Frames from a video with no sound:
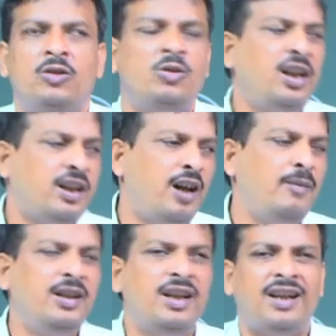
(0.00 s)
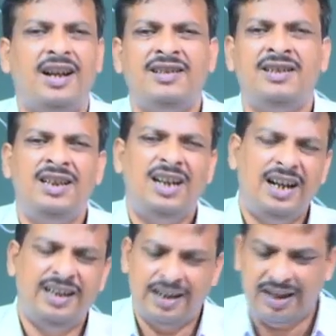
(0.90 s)
So, they come in the class
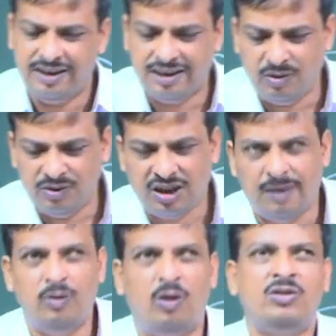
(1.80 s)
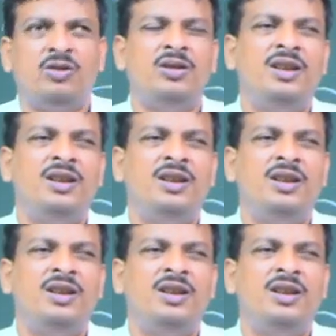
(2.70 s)
and they write down some notes